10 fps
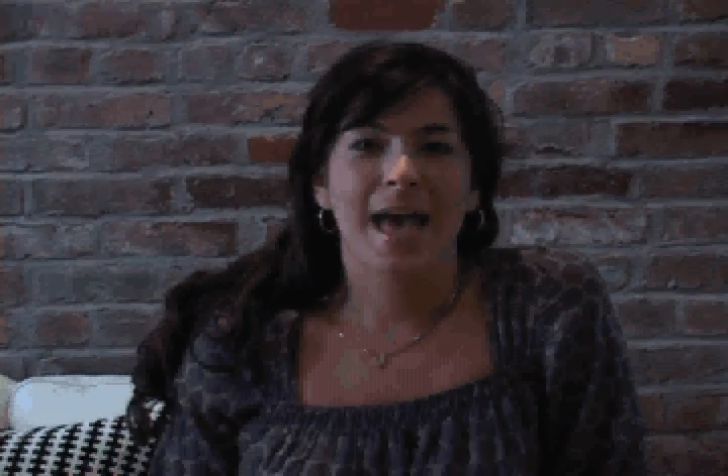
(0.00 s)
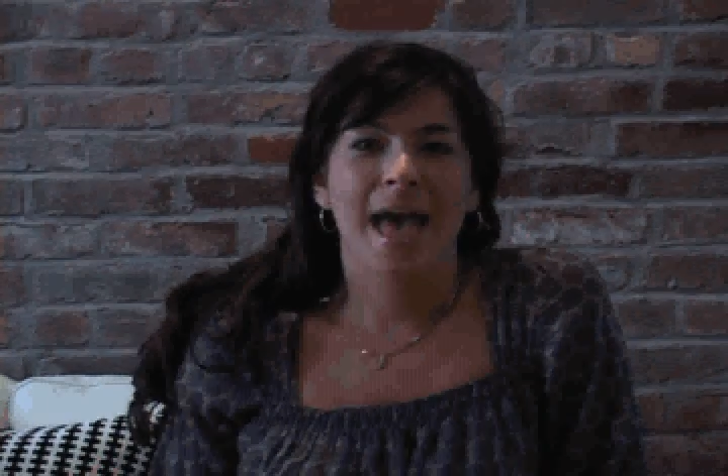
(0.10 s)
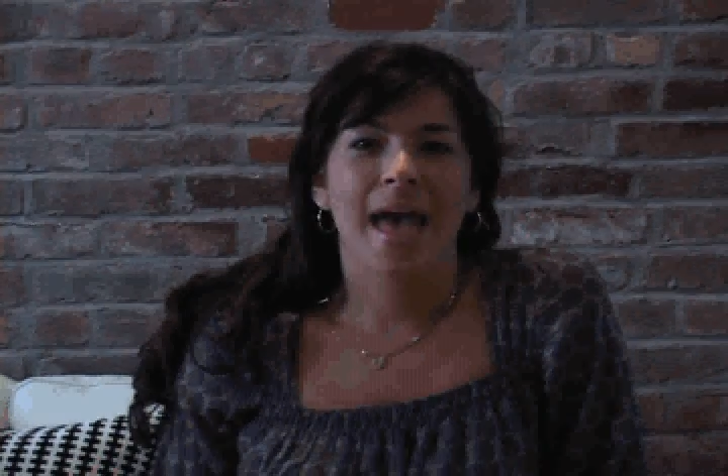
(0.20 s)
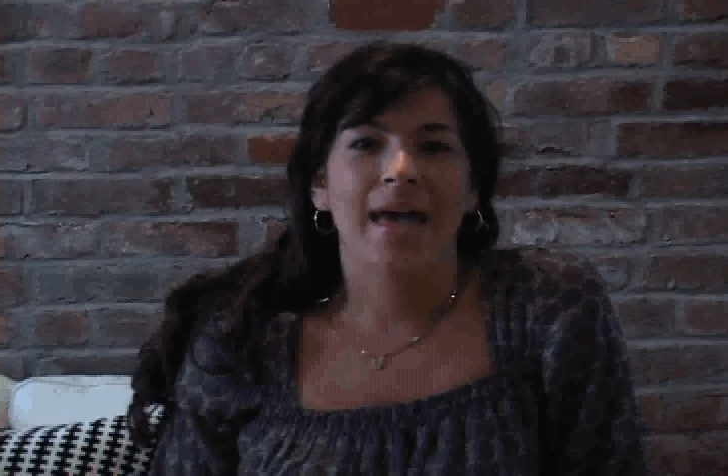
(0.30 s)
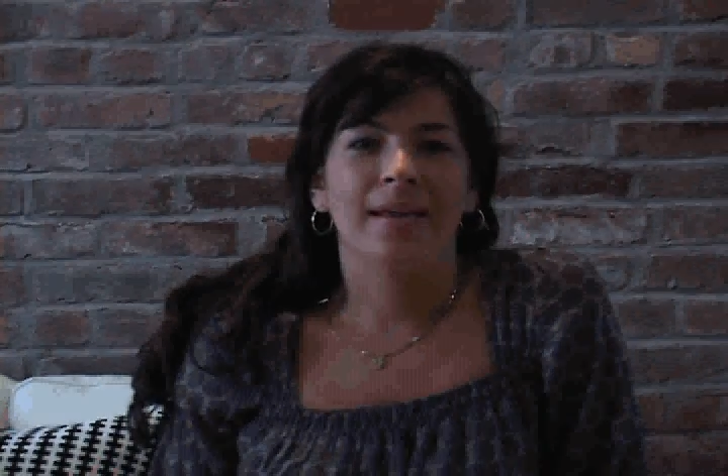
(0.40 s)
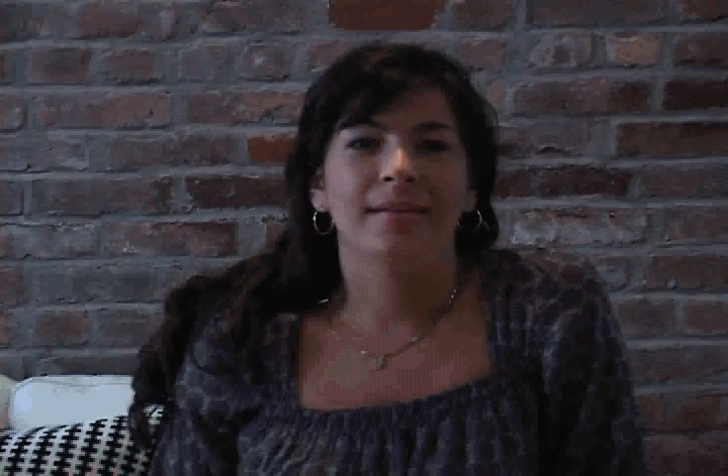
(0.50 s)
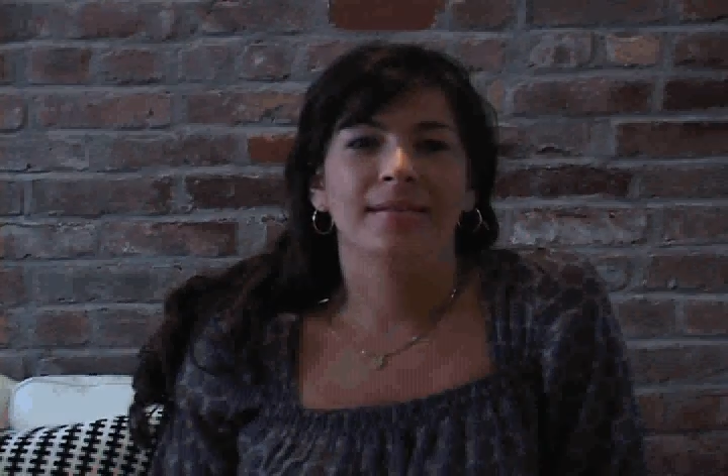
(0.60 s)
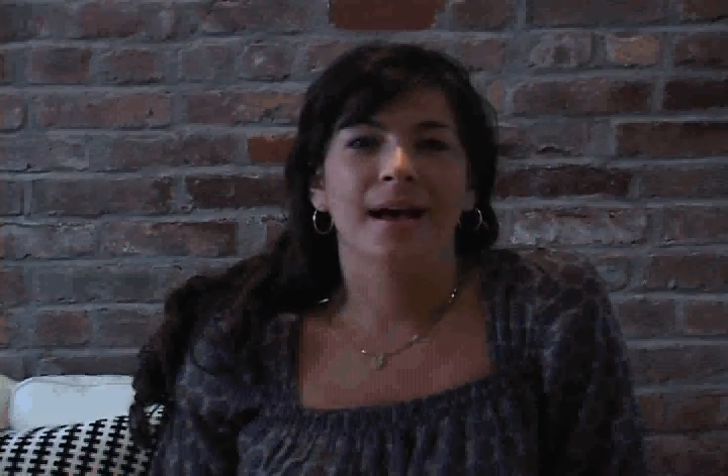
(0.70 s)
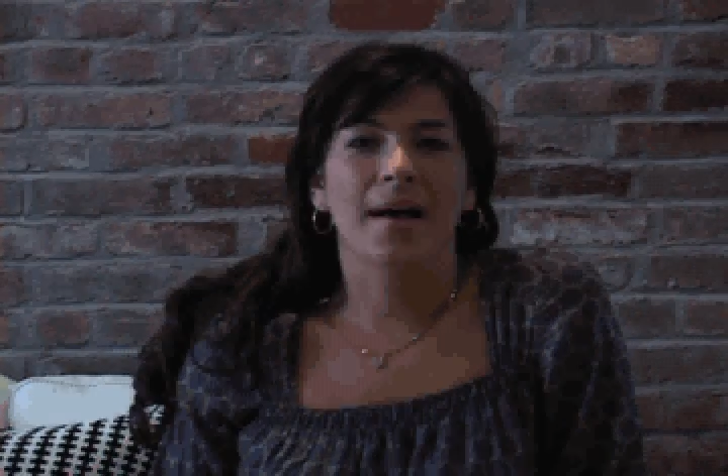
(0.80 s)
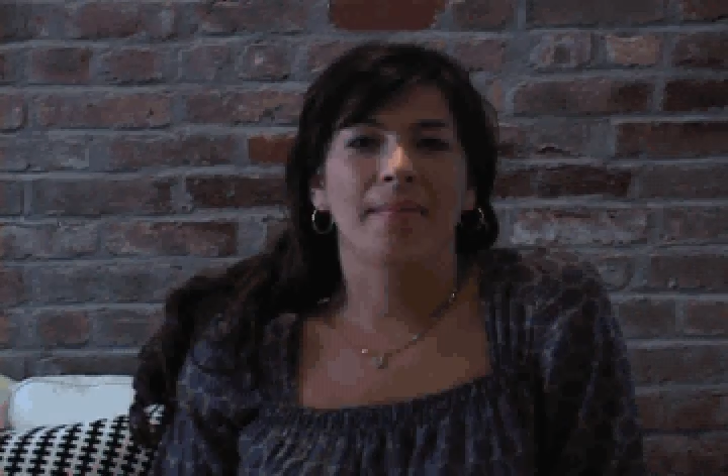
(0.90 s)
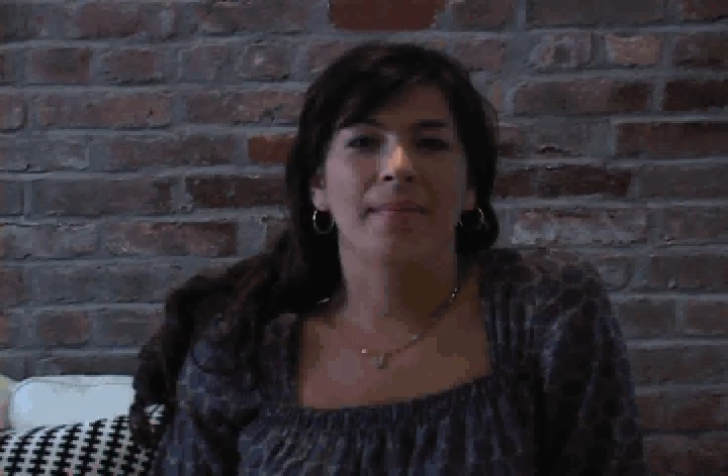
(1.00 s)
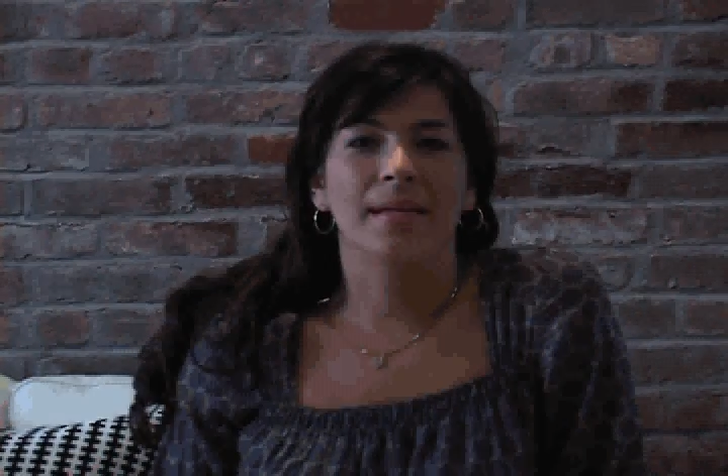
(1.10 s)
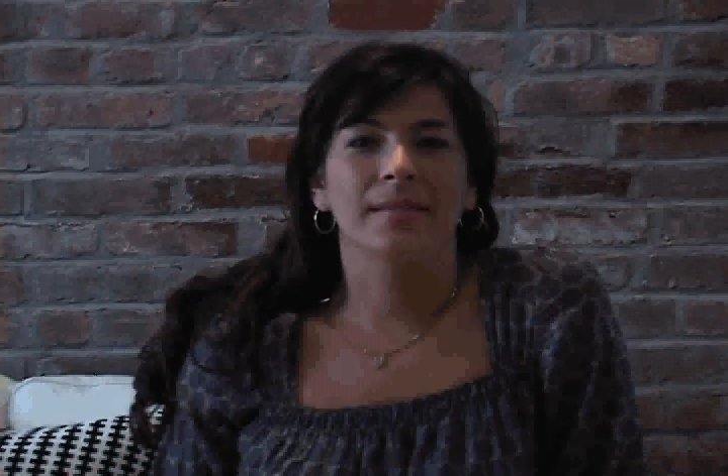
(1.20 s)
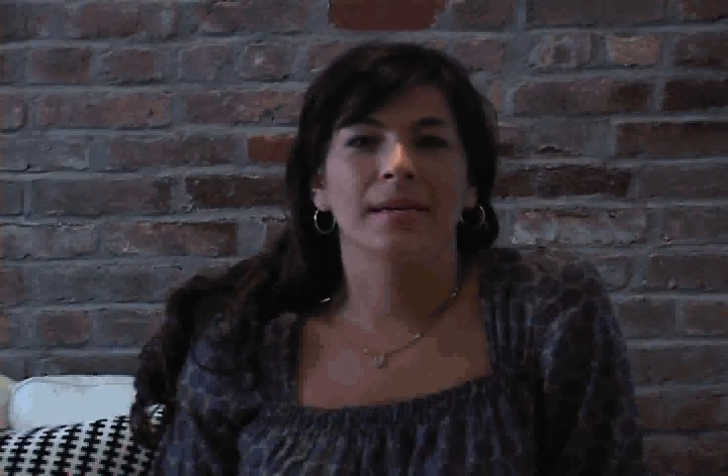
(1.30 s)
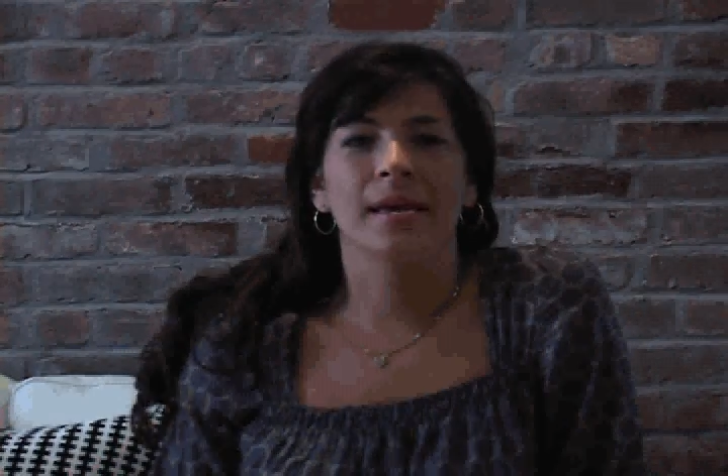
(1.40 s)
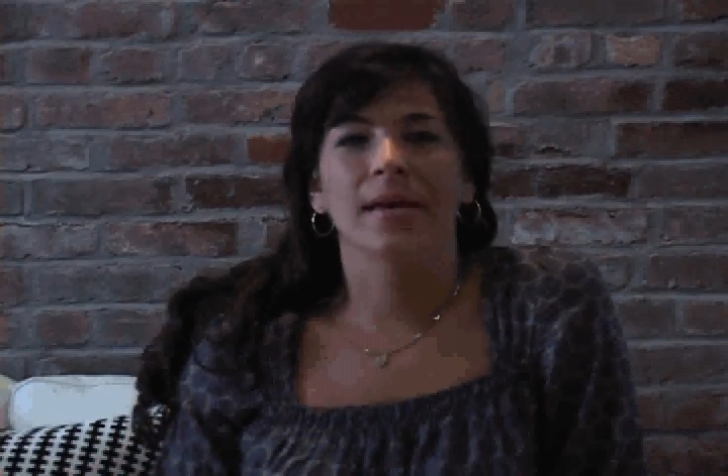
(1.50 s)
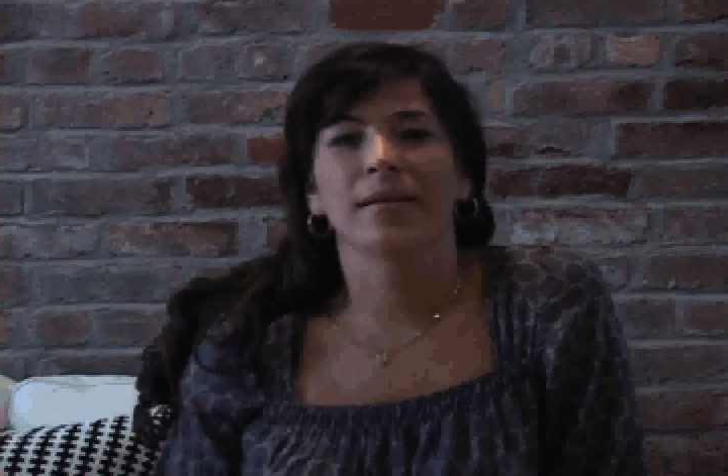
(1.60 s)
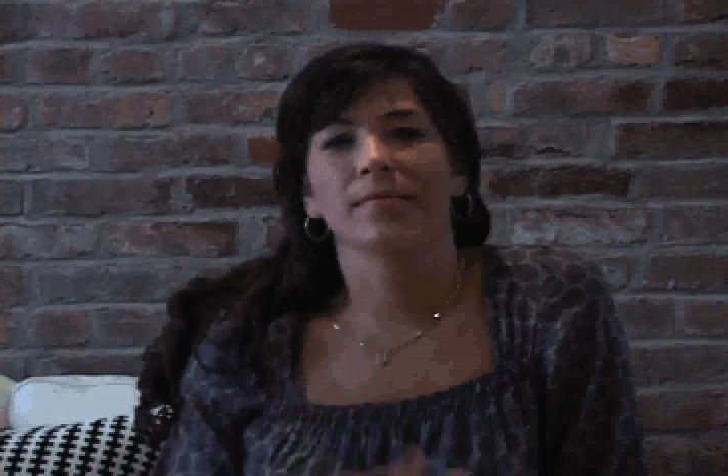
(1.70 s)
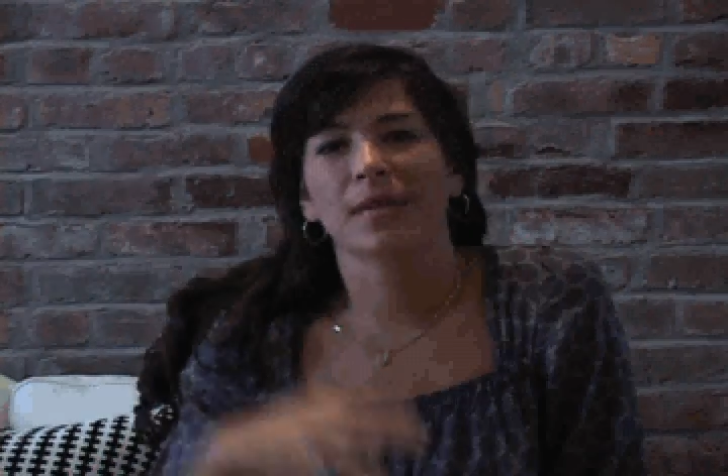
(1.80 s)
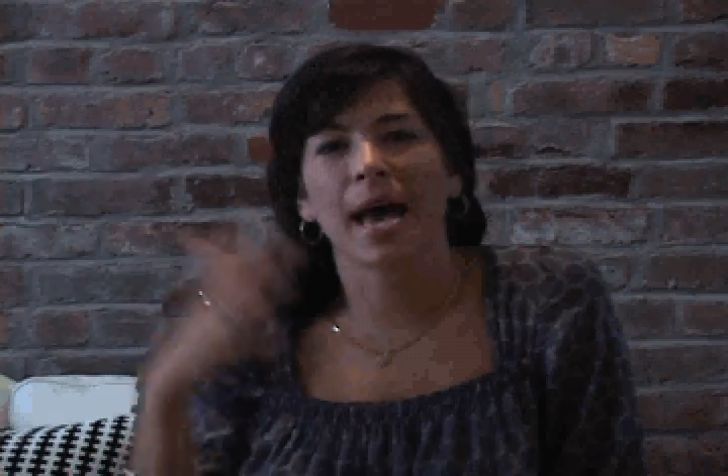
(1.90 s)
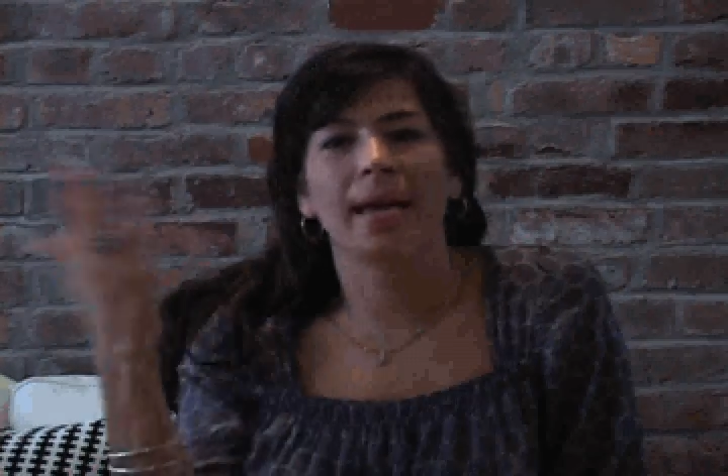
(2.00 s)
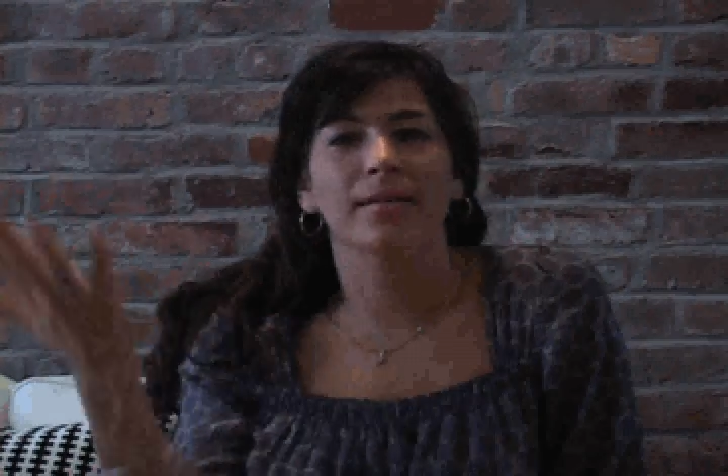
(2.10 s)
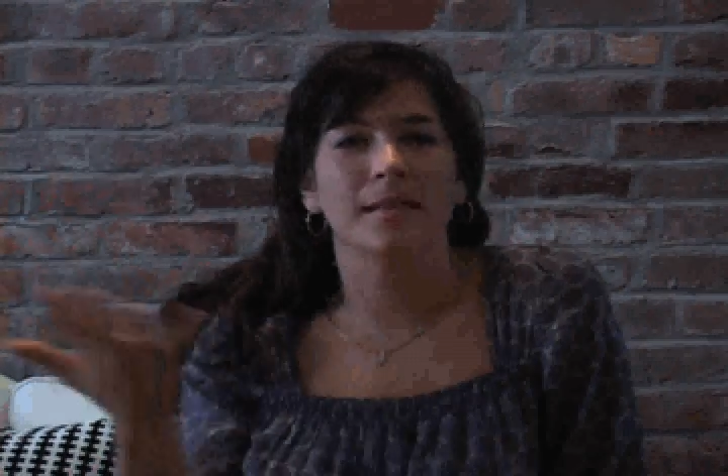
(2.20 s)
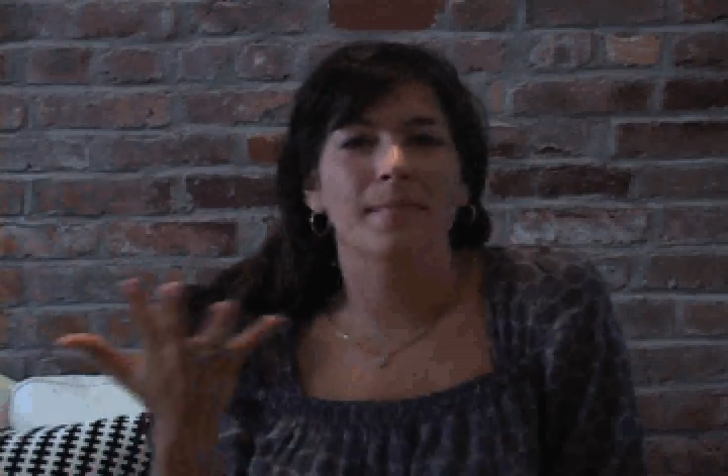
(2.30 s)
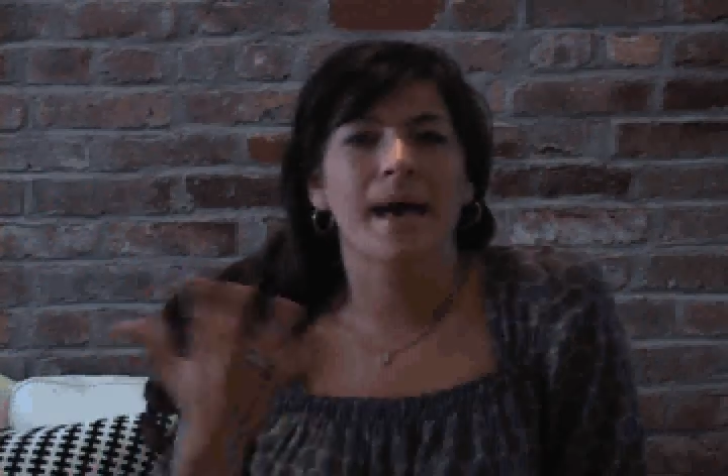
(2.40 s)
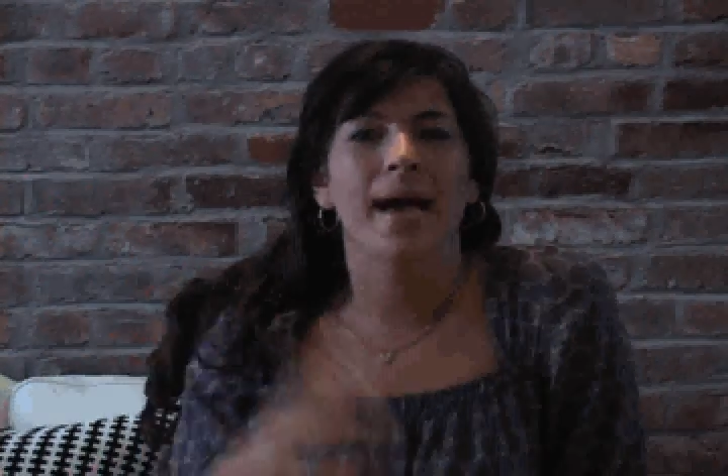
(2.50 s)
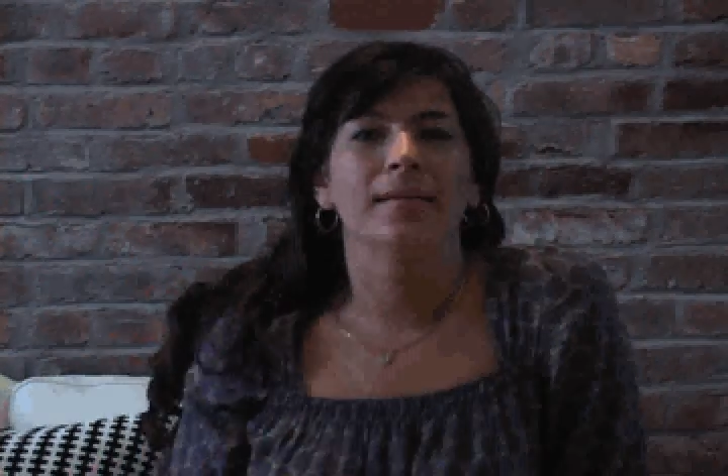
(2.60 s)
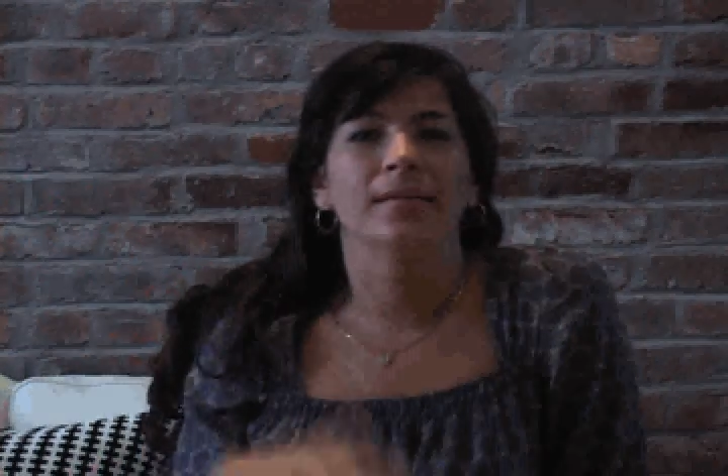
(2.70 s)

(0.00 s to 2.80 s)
And it's gonna tie into the bags,